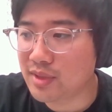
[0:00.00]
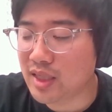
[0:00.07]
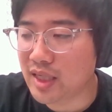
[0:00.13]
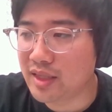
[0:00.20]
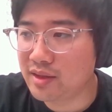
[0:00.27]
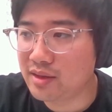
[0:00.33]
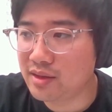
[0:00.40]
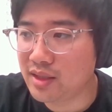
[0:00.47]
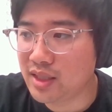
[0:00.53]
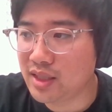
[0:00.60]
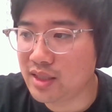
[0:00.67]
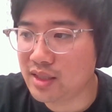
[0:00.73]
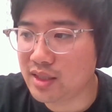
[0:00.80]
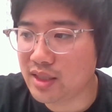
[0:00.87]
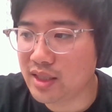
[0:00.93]

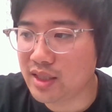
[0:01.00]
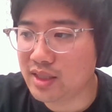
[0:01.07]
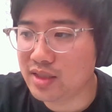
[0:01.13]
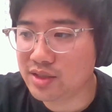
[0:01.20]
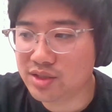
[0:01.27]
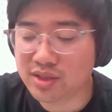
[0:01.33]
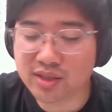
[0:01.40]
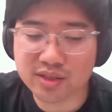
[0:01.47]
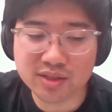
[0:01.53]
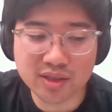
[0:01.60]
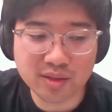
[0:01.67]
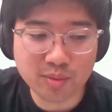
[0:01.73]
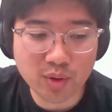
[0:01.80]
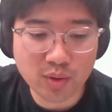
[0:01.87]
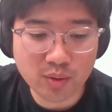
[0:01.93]
think Ignition
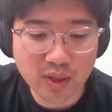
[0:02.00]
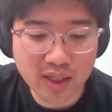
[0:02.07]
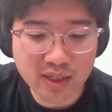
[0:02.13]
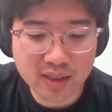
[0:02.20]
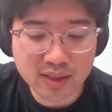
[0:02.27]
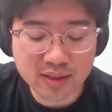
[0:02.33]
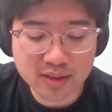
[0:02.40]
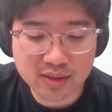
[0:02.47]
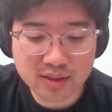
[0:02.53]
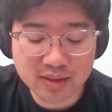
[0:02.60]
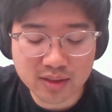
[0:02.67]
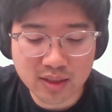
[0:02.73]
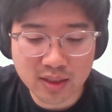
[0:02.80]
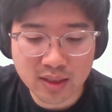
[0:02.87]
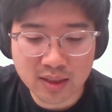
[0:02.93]
Gazebo
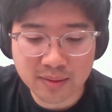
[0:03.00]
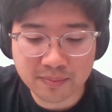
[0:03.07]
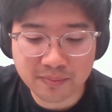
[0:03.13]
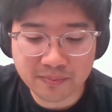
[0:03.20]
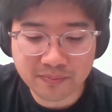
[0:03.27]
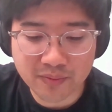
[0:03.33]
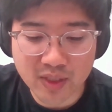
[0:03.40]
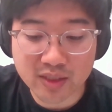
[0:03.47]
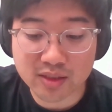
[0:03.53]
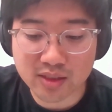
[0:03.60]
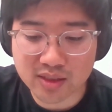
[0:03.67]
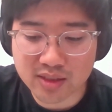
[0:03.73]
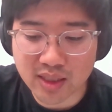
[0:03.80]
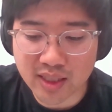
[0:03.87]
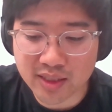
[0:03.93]
is
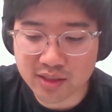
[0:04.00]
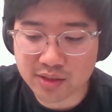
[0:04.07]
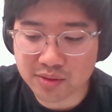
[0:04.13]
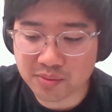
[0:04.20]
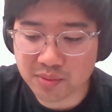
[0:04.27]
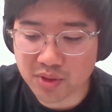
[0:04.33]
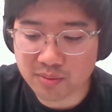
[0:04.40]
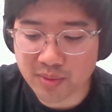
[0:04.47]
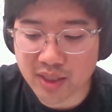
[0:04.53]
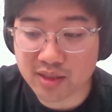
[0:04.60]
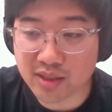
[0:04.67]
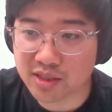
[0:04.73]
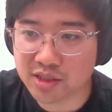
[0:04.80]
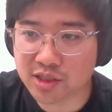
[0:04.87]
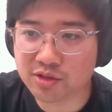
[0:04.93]
designed to be better
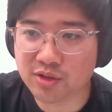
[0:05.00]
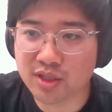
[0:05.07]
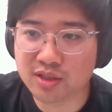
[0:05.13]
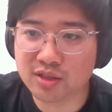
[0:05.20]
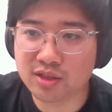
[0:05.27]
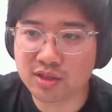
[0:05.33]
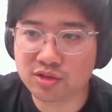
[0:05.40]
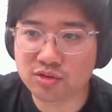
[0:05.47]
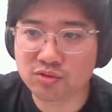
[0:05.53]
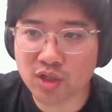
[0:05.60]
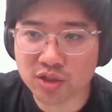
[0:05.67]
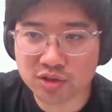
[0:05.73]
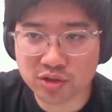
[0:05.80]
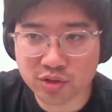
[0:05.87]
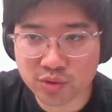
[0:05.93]
integrated into
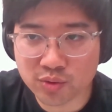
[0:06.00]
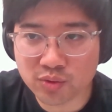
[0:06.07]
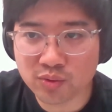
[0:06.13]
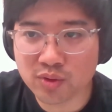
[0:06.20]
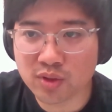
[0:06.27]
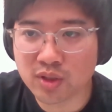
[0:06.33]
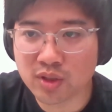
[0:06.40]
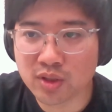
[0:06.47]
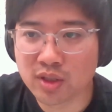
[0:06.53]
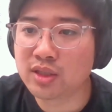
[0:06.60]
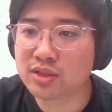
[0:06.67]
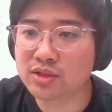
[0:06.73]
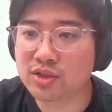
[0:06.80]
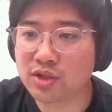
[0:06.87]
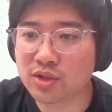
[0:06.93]
ROS2.
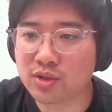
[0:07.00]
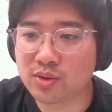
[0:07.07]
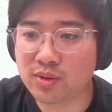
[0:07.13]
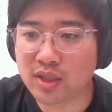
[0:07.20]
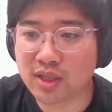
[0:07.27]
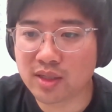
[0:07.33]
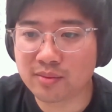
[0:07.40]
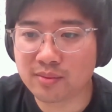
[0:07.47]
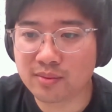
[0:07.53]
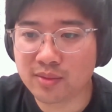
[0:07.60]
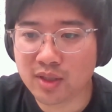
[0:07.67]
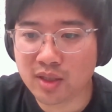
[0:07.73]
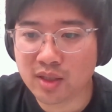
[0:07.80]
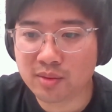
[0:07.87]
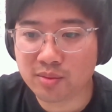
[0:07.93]
So
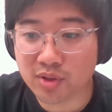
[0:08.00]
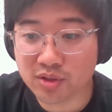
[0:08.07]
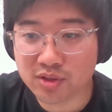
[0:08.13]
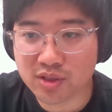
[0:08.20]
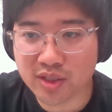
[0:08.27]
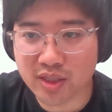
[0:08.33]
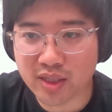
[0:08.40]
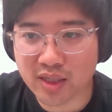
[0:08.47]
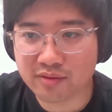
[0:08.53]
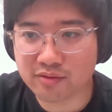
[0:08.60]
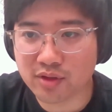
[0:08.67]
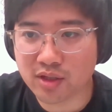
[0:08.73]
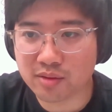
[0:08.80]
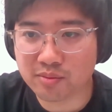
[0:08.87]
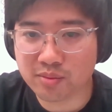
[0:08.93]
personally, I have
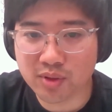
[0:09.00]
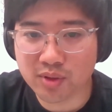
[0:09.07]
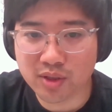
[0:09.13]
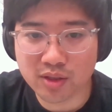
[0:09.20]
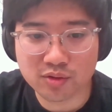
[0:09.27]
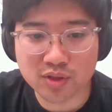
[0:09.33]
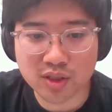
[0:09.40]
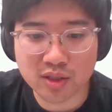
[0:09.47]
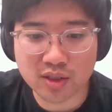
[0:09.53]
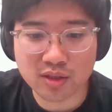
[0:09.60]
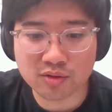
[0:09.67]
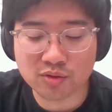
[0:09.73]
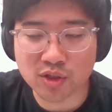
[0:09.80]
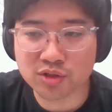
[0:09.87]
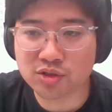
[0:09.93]
not been
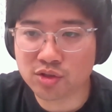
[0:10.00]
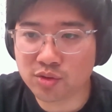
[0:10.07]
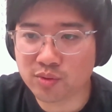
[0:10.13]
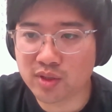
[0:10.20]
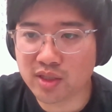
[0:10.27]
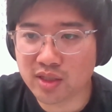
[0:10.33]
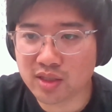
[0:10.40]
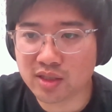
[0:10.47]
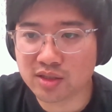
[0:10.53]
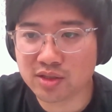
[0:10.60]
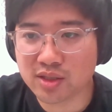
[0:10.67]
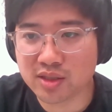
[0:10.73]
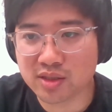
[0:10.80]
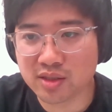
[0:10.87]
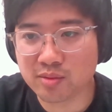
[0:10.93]
using ROS2 with
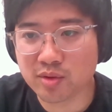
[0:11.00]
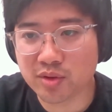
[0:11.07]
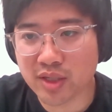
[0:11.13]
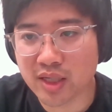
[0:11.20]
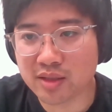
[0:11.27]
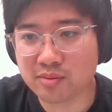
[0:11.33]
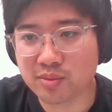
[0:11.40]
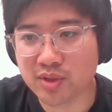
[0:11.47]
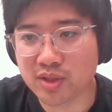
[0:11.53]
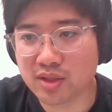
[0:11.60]
Ignition Gazebo yet, but